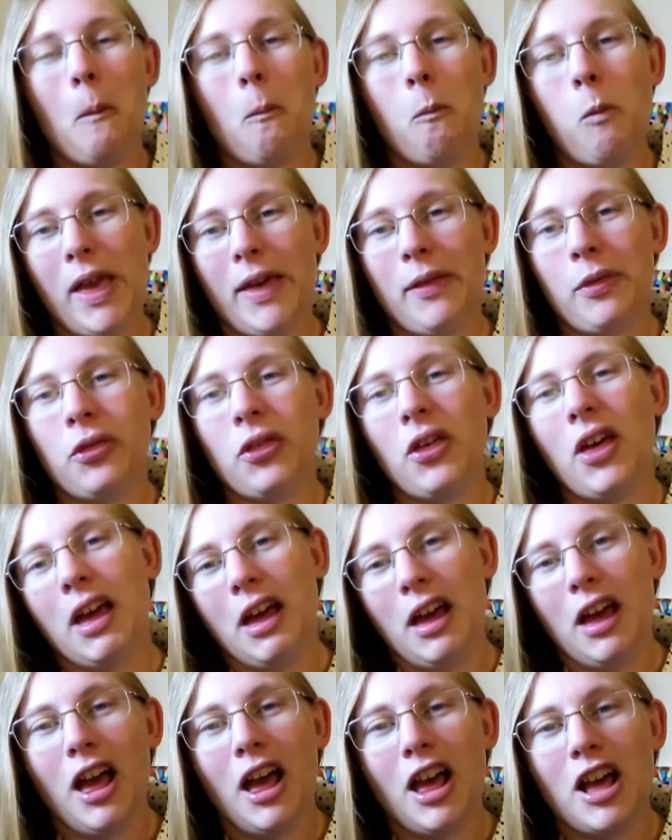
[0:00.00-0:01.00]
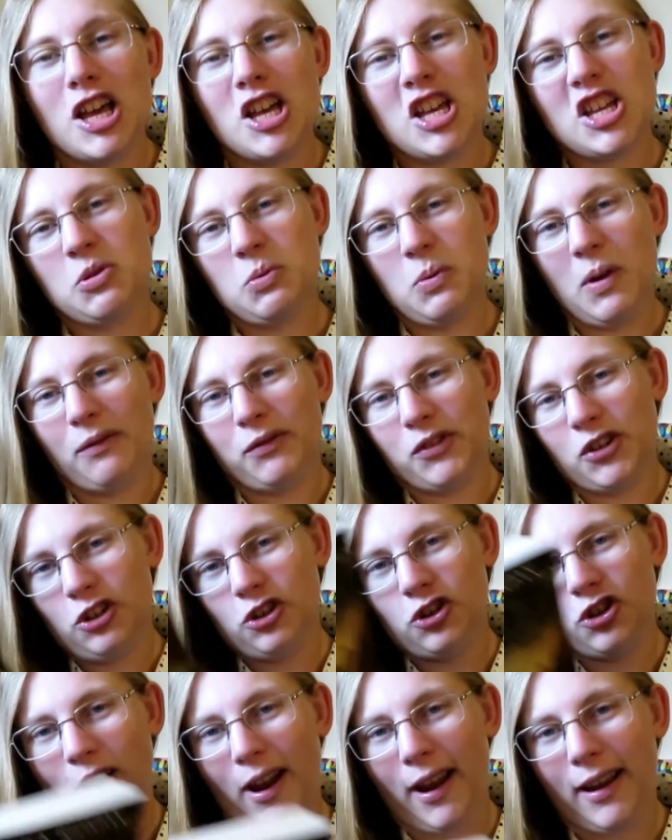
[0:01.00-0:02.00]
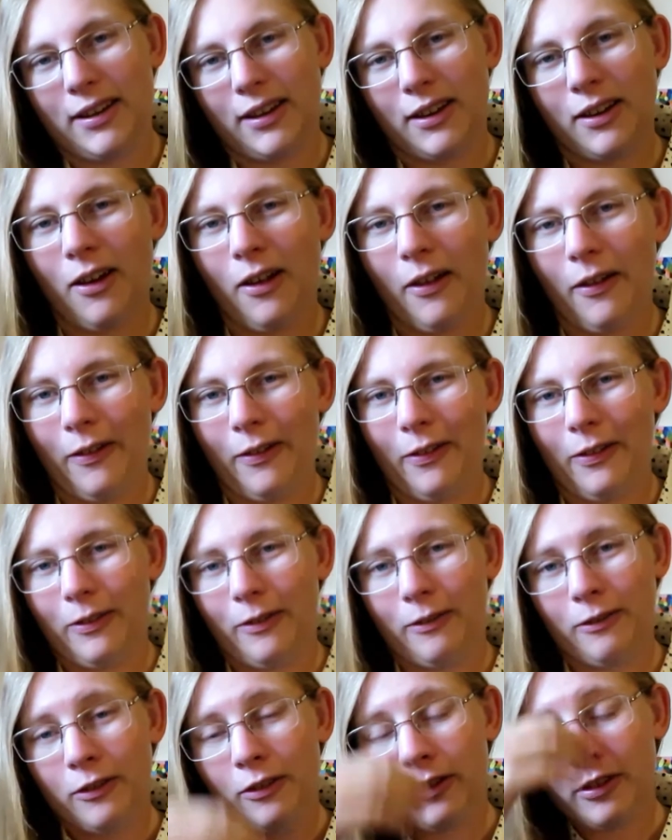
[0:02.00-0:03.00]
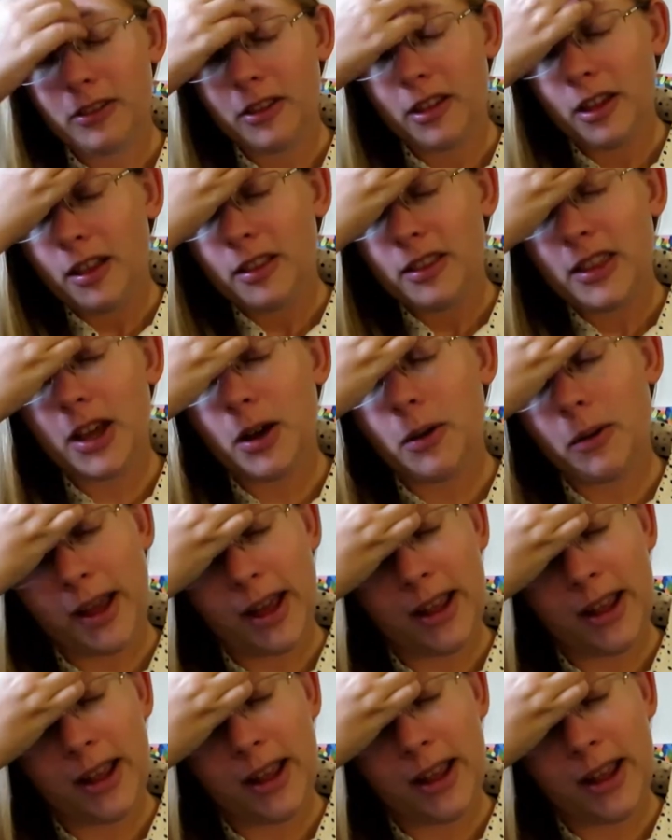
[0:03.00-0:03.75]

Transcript: with whoever you're trying to call. They go